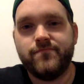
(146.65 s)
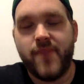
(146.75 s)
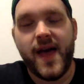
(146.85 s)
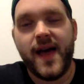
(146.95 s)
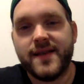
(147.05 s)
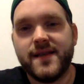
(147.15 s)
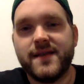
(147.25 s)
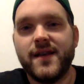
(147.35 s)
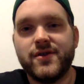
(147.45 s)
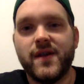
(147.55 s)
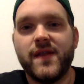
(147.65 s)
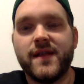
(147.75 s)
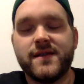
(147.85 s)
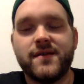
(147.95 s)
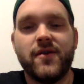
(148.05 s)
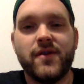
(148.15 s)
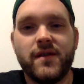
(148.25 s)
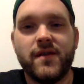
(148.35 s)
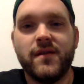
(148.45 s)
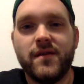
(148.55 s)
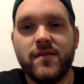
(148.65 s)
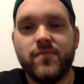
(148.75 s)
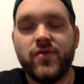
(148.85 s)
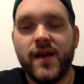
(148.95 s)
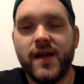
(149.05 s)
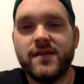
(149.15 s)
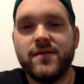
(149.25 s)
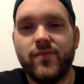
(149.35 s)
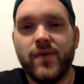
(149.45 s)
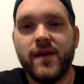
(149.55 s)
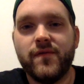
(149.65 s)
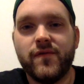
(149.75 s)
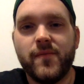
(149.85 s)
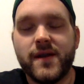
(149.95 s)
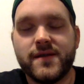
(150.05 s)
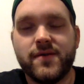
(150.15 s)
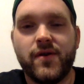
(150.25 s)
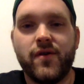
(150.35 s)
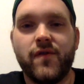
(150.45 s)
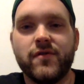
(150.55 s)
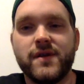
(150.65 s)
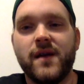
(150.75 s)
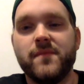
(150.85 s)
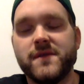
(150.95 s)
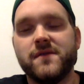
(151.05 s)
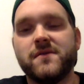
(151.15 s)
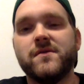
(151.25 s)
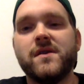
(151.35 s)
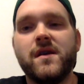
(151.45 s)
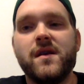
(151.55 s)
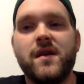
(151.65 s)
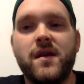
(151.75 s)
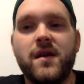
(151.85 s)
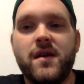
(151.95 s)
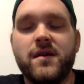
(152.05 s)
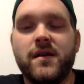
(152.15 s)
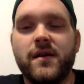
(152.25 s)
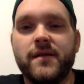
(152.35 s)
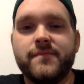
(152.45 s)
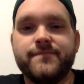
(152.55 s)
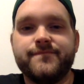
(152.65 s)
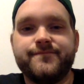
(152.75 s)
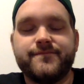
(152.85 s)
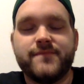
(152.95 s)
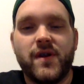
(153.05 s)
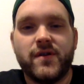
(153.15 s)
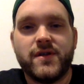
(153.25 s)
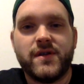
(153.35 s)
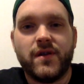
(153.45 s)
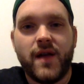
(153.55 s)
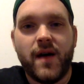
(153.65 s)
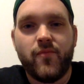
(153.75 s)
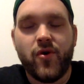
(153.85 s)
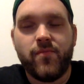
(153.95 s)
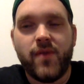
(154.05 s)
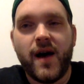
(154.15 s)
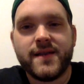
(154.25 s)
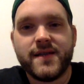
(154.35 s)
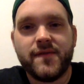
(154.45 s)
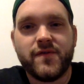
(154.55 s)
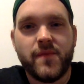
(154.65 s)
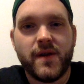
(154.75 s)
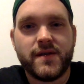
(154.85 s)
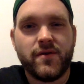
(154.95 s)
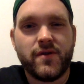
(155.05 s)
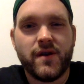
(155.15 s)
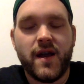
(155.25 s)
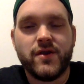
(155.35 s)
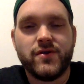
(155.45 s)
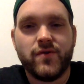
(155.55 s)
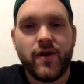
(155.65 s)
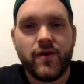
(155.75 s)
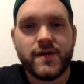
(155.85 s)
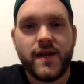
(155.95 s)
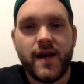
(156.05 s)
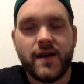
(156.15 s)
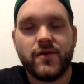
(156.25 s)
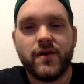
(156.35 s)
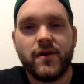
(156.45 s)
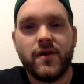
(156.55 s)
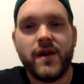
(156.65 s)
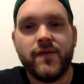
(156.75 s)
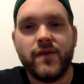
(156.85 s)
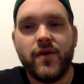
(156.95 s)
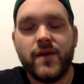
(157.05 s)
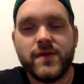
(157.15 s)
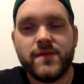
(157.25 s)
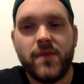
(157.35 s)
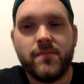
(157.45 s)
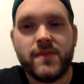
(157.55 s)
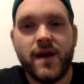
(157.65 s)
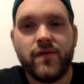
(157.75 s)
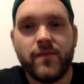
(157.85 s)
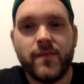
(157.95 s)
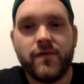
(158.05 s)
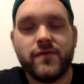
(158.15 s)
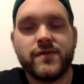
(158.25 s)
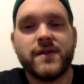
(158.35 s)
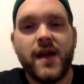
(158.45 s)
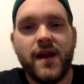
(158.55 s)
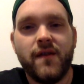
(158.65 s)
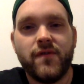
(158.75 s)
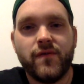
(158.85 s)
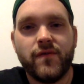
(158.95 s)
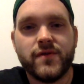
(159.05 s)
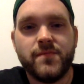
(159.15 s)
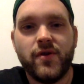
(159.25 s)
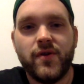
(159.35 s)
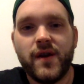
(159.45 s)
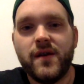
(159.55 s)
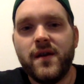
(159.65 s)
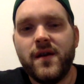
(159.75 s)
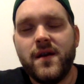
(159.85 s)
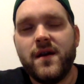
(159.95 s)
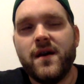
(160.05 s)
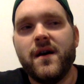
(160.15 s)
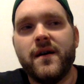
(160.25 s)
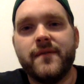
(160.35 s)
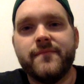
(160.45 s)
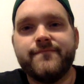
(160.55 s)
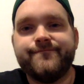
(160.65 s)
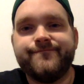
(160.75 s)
pass essentially that started the the play to win for Minnesota in overtime. So. Um, you know, just a lot more positives for Minnesota tonight. Joel Eriksson Ek looked good, even though he was bumped down from the first line after the first period. Um,